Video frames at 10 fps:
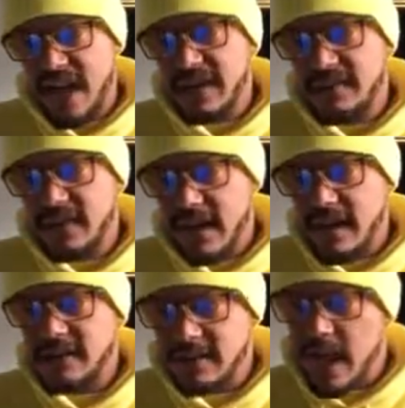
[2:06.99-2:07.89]
but that
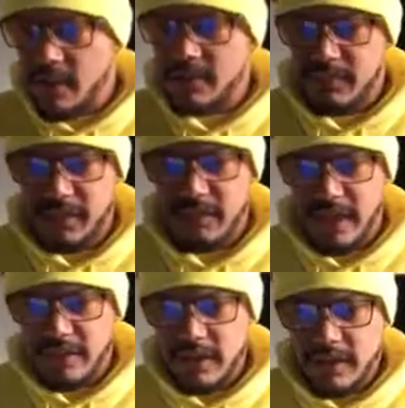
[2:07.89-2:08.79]
is how it's supposed to
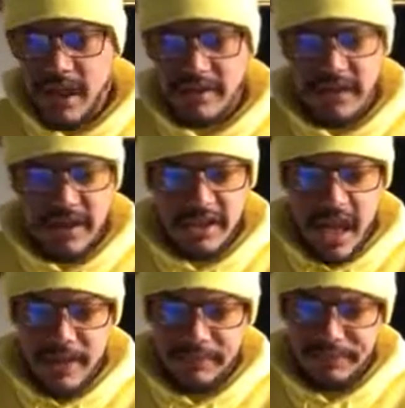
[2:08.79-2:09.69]
be. That is the
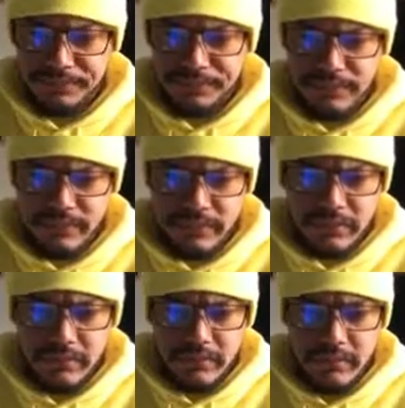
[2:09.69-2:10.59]
design.
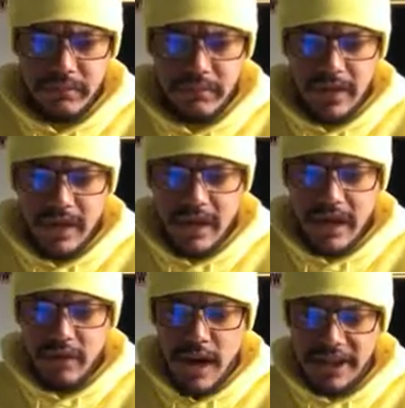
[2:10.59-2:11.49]
Hey,
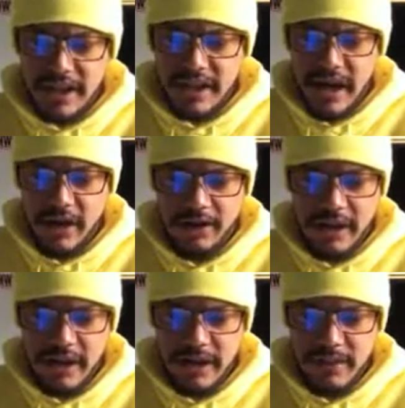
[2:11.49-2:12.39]
aggression in
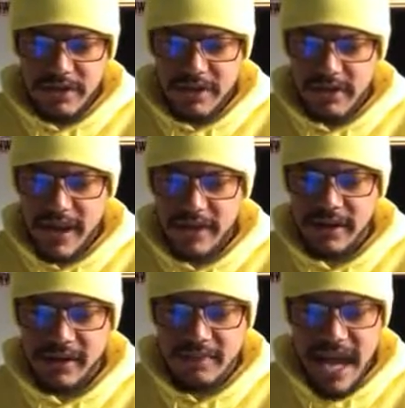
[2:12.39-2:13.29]
healthy humans is
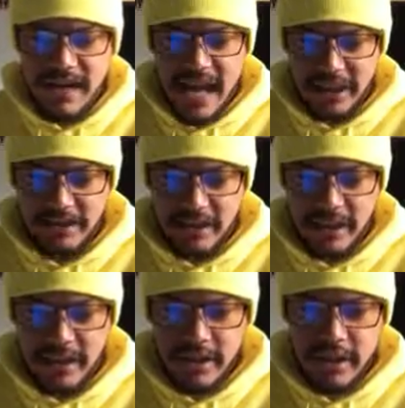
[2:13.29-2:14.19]
greater in the man
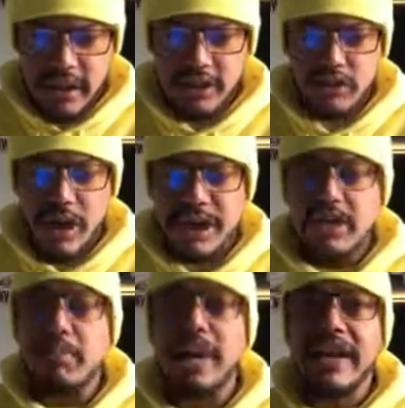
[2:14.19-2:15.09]
naturally.
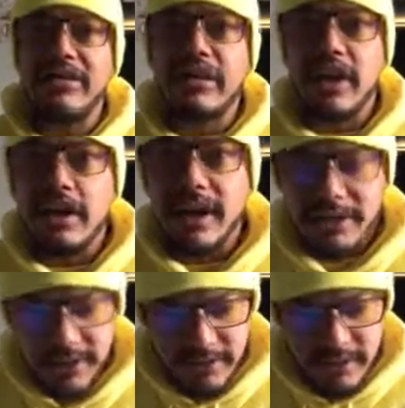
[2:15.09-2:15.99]
Stranger-based
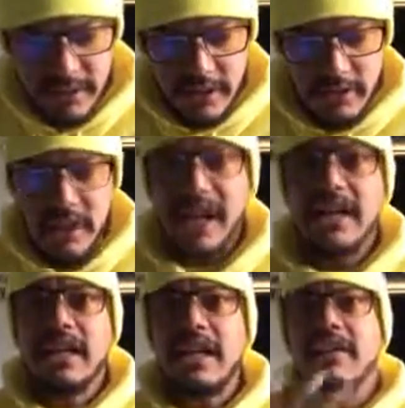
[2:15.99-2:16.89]
aggression, right?